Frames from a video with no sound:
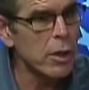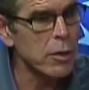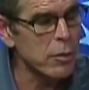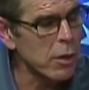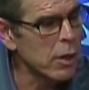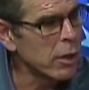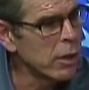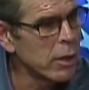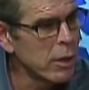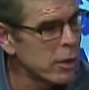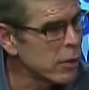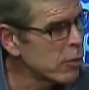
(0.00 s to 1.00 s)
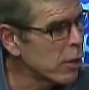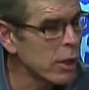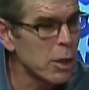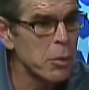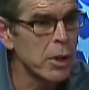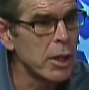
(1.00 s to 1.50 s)
It's not going to
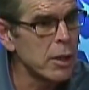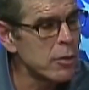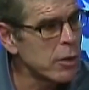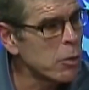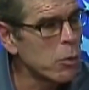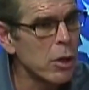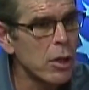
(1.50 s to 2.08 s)
be easy to work